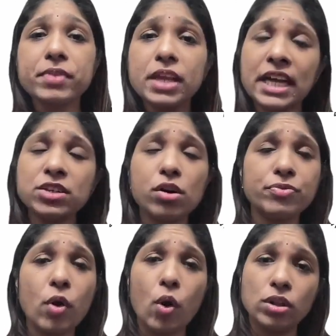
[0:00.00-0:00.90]
And
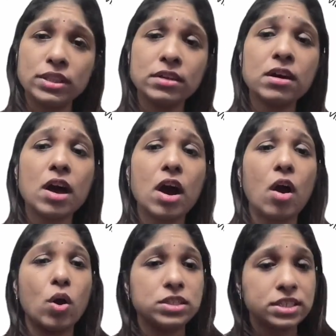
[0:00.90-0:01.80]
of all the
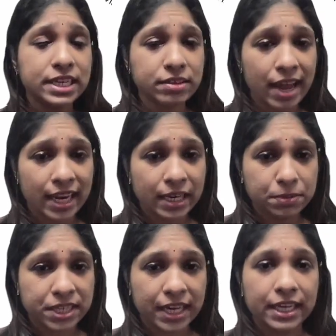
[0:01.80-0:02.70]
alternate
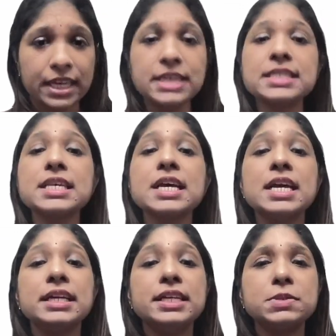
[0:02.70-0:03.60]
ILM techniques,
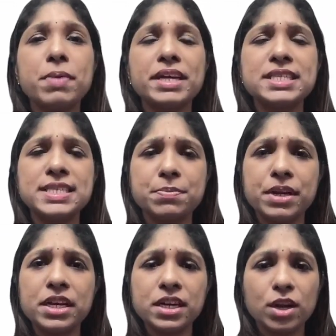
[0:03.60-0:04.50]
despite
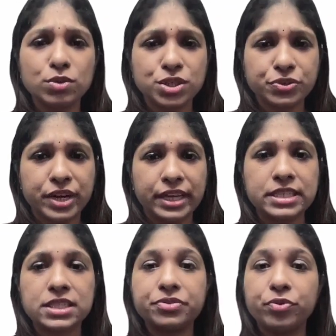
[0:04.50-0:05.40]
similar closure
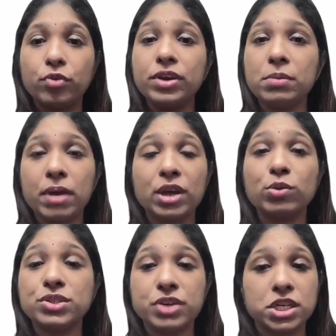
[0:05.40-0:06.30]
rates, the foveal
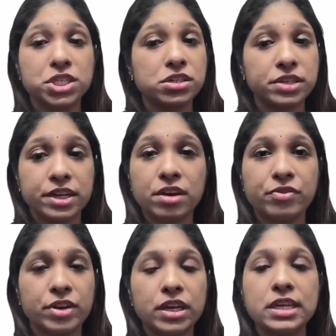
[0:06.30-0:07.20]
microstructural
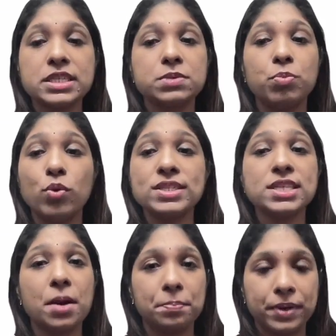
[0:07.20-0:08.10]
recovery is
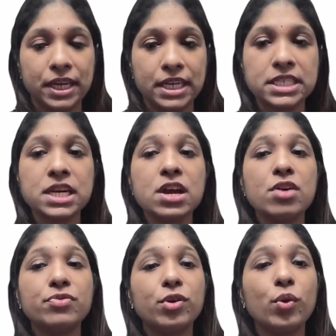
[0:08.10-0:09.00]
most complete
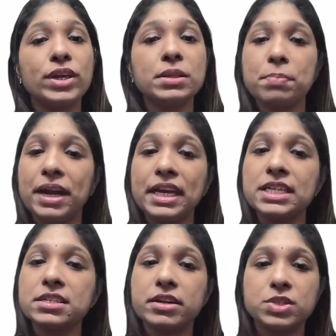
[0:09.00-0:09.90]
following the
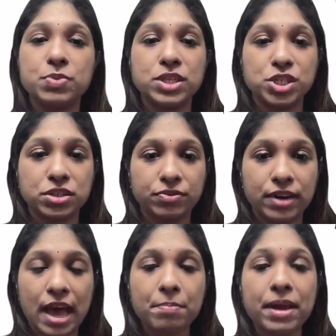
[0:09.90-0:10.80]
pedicle transposition
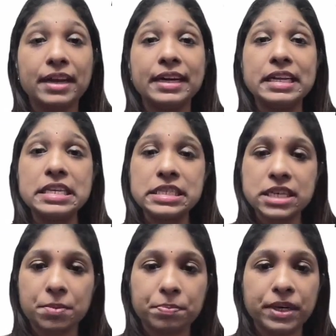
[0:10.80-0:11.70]
flap and
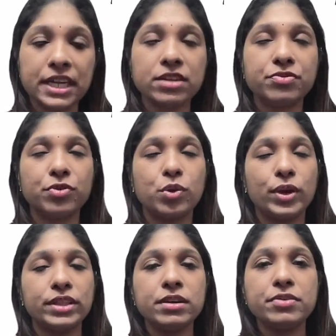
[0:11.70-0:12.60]
least complete
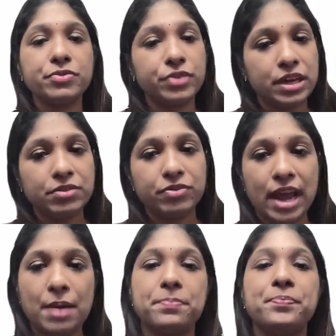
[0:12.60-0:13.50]
following the free
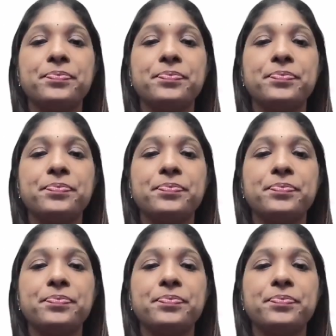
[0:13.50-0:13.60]
flap.